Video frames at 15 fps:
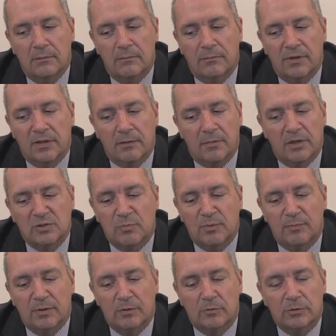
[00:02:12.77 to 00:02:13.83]
but they must be
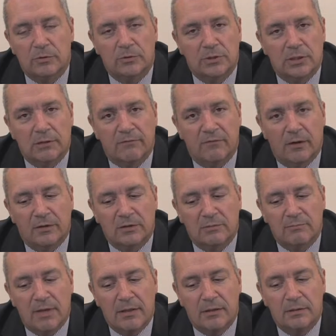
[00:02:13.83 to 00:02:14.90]
built using advanced
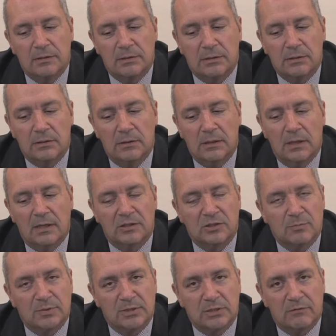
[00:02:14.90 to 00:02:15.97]
methods and
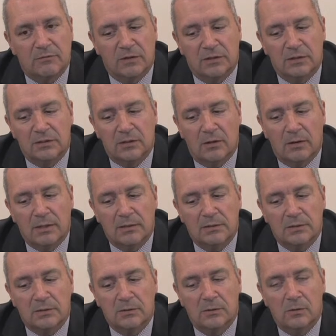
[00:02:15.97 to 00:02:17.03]
specific
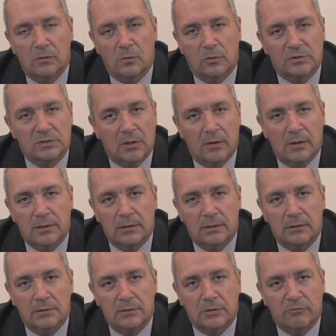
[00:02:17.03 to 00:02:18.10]
designs, or tied
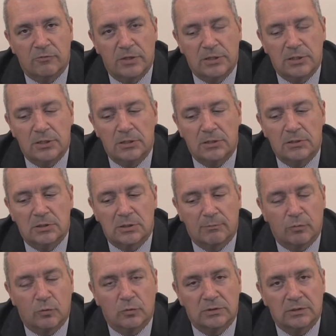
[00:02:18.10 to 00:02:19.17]
in to rigid
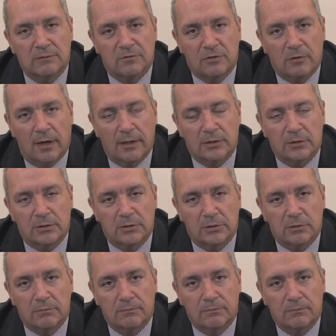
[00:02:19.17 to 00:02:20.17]
supportive structures.